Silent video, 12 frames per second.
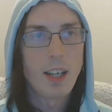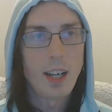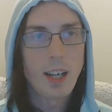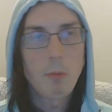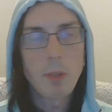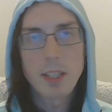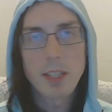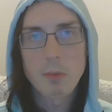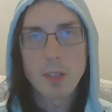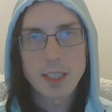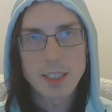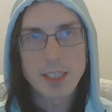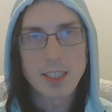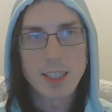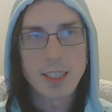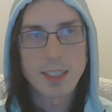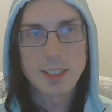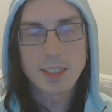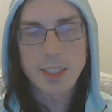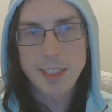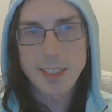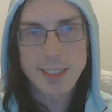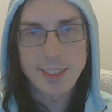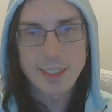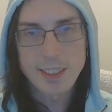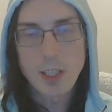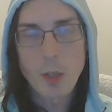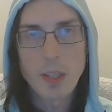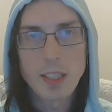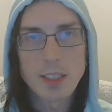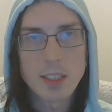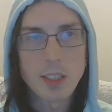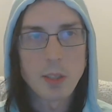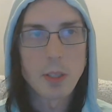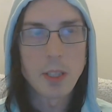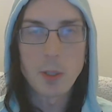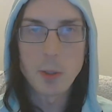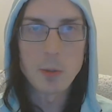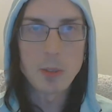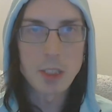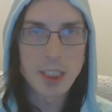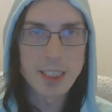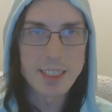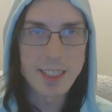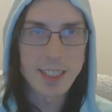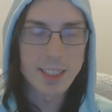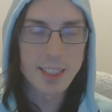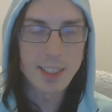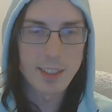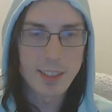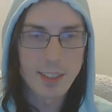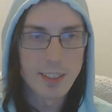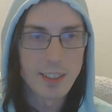really want to just go into a huge discussion